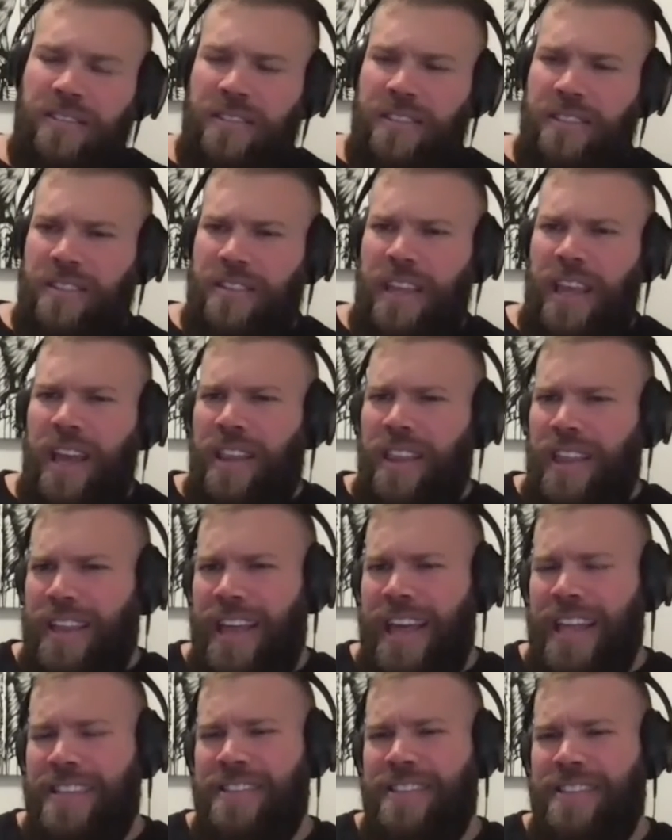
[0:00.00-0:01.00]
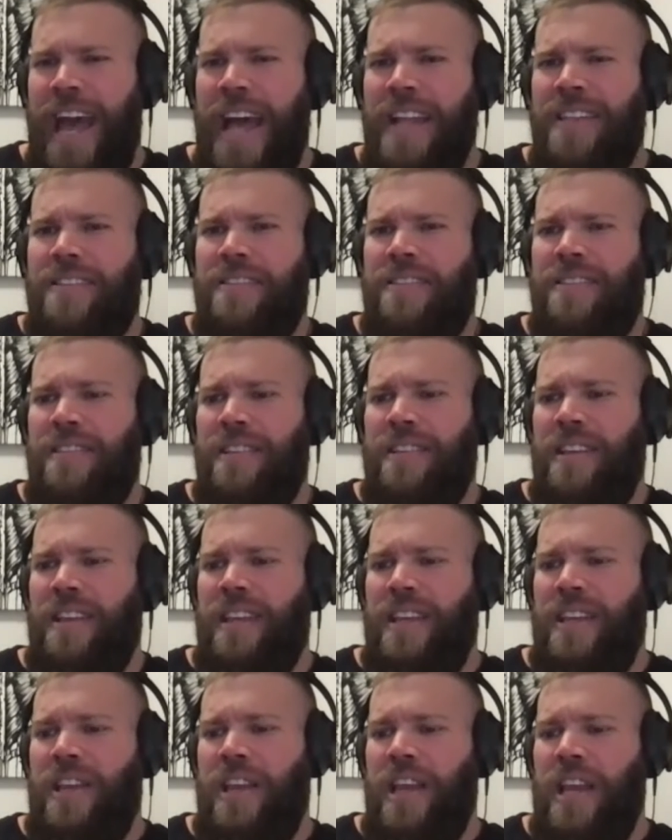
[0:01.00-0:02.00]
yeah, like that's
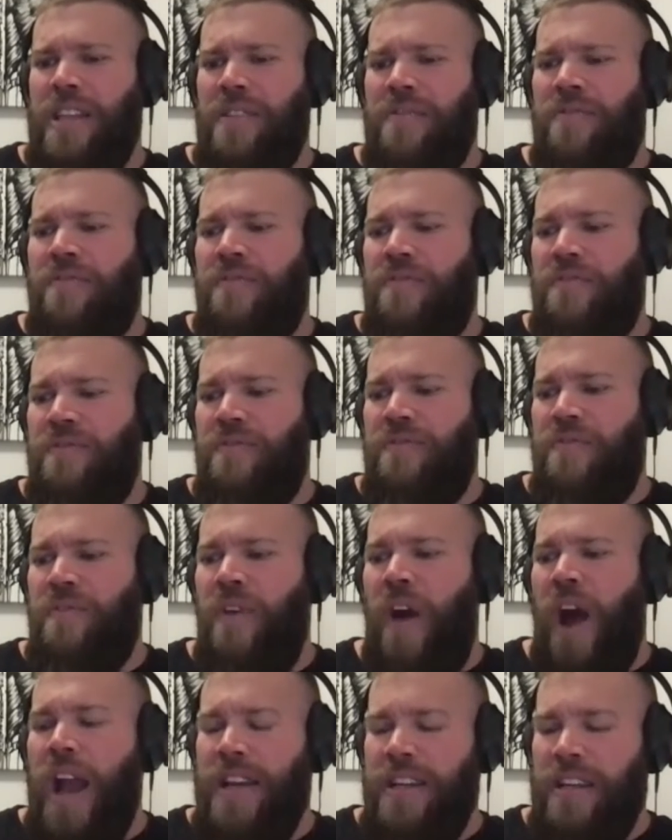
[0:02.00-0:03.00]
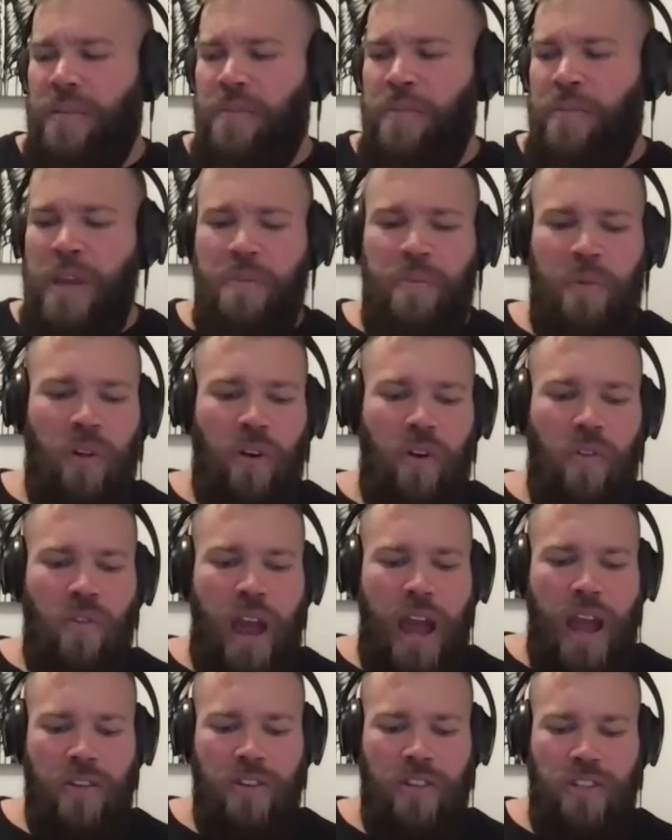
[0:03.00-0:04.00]
finding people
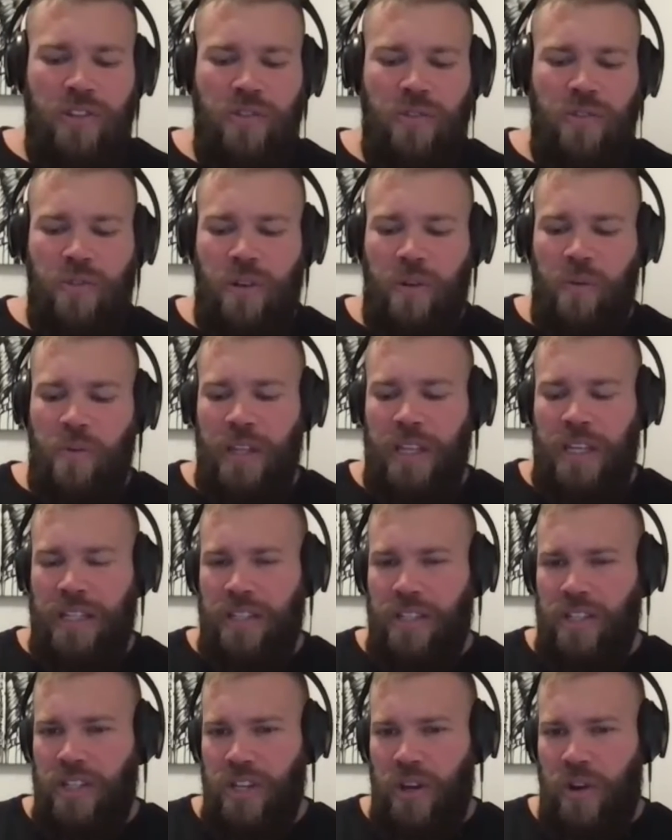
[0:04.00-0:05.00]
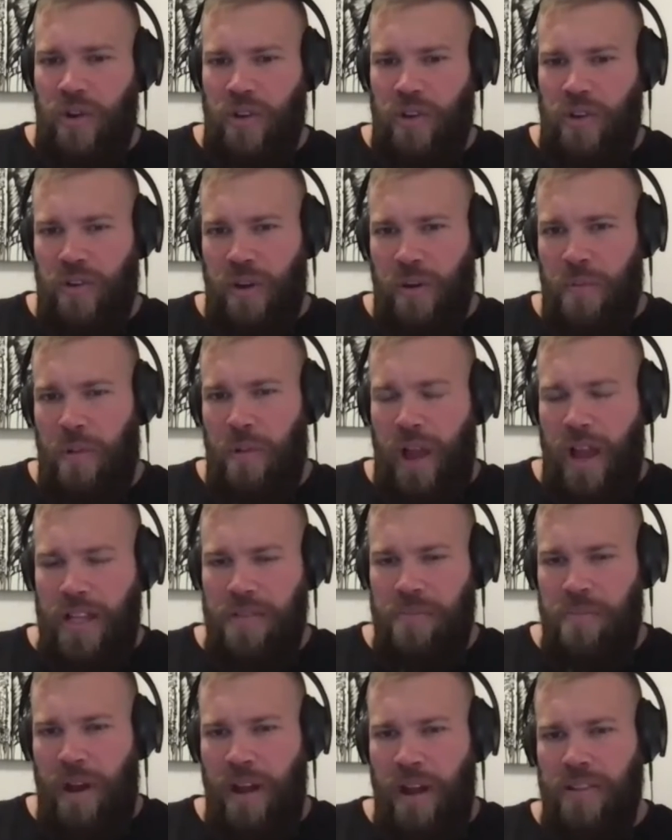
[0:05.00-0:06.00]
around you who are willing to show you your
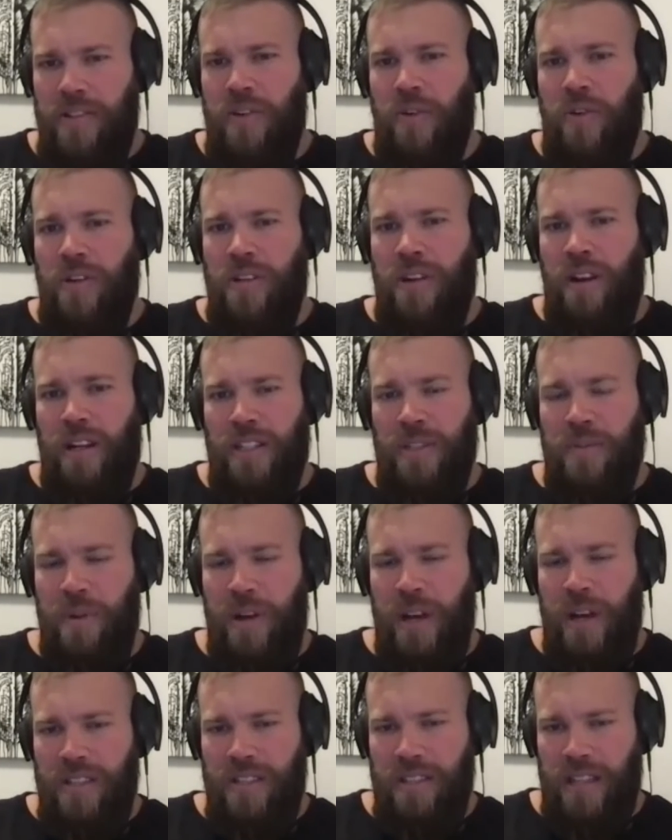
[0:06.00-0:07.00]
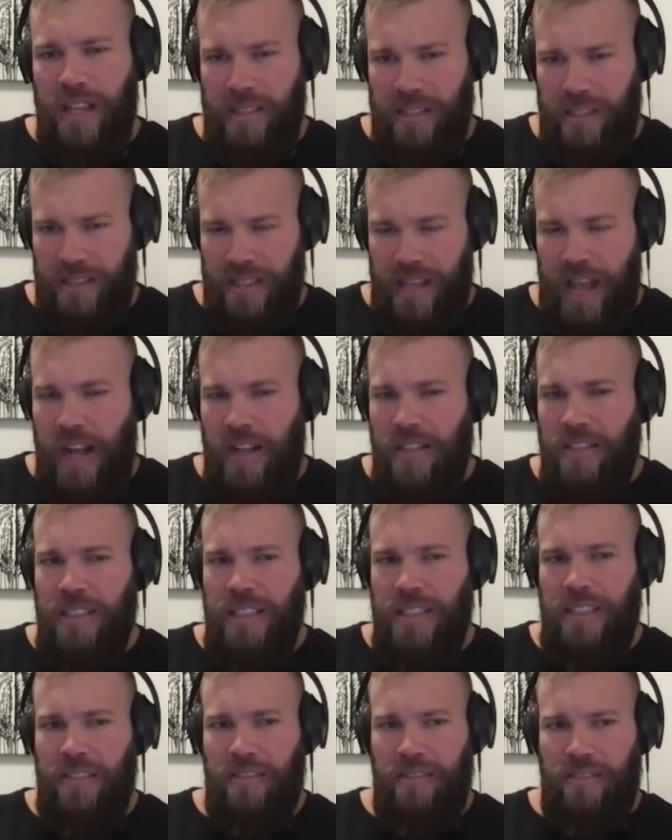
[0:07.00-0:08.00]
blind spots, your dark spots. That's
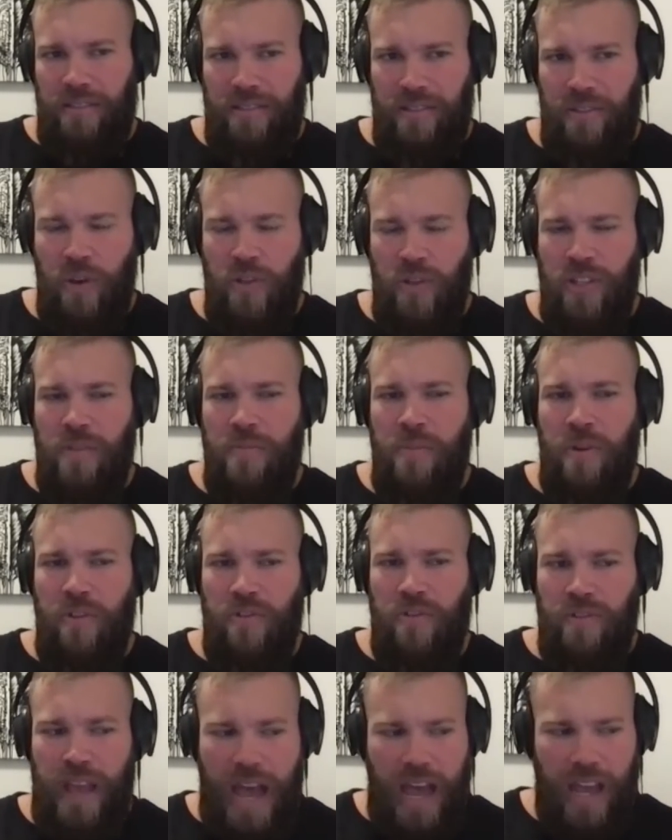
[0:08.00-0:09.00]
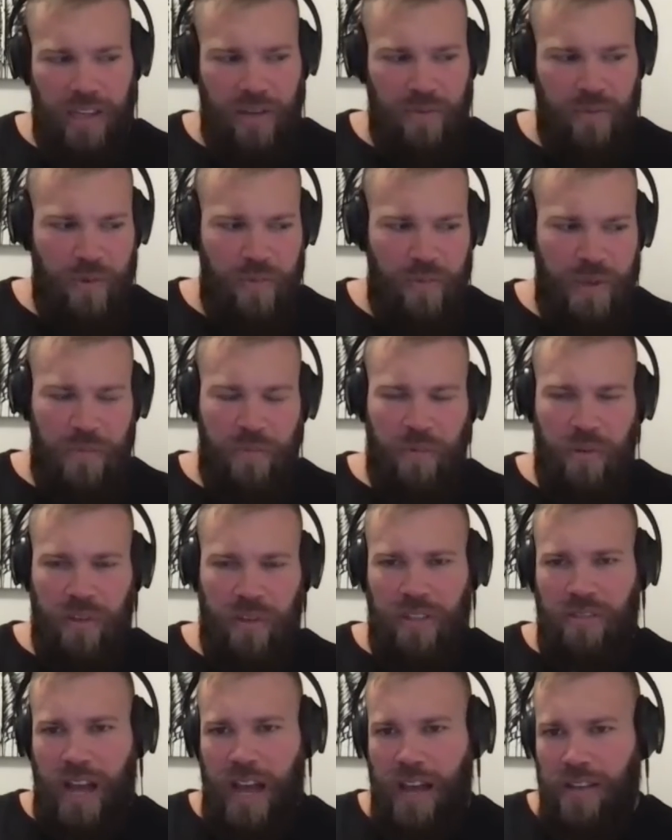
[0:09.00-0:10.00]
exactly. Those are the most valuable people
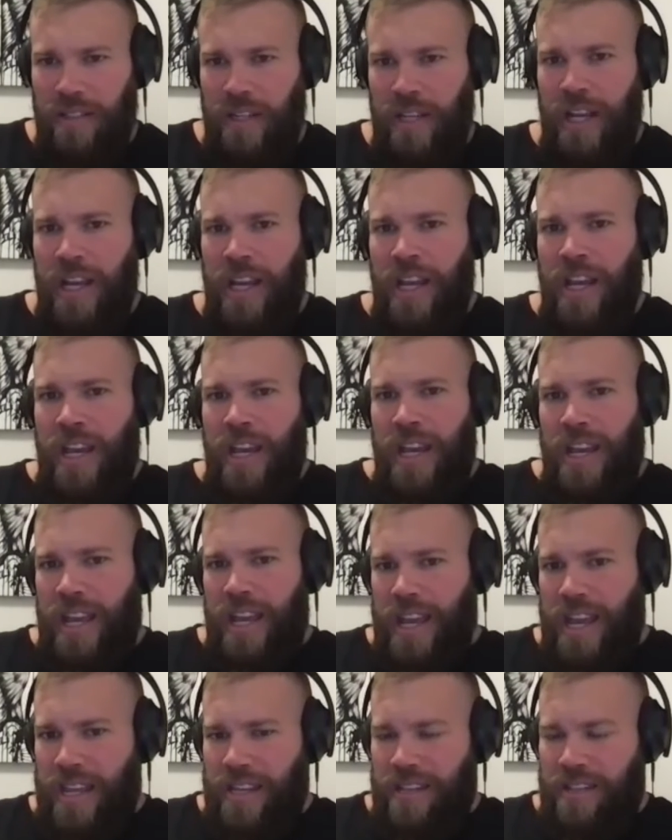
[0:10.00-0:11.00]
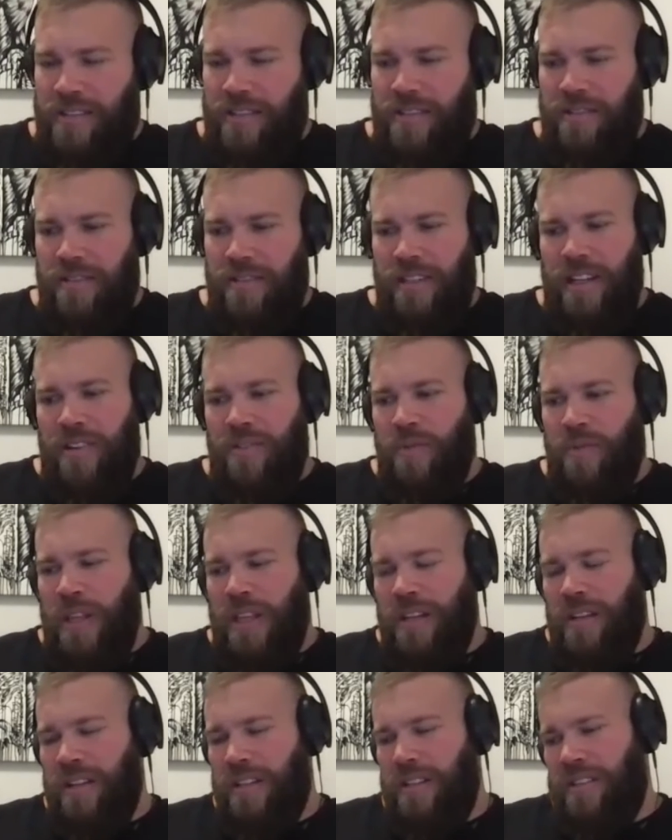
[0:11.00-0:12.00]
you have. Is
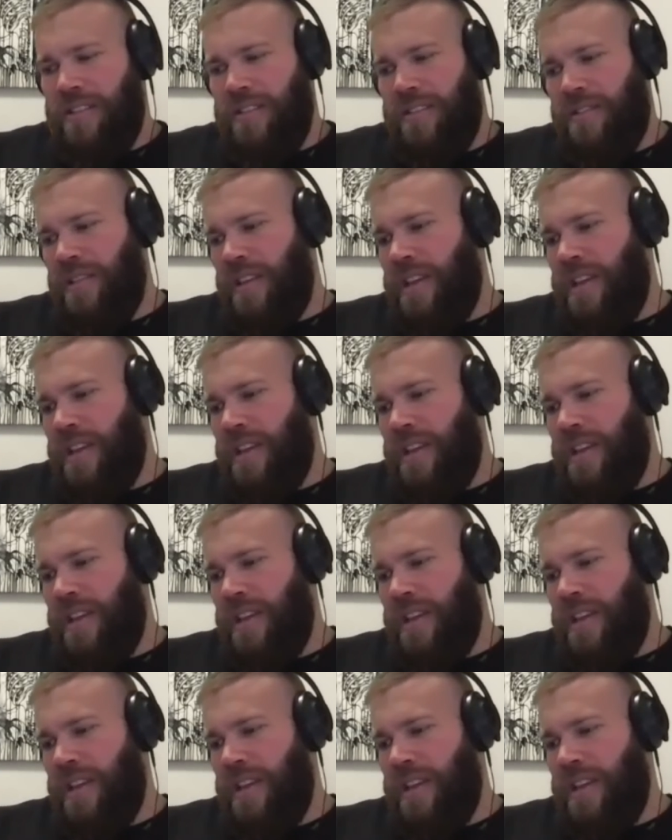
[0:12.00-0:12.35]
whether it's in a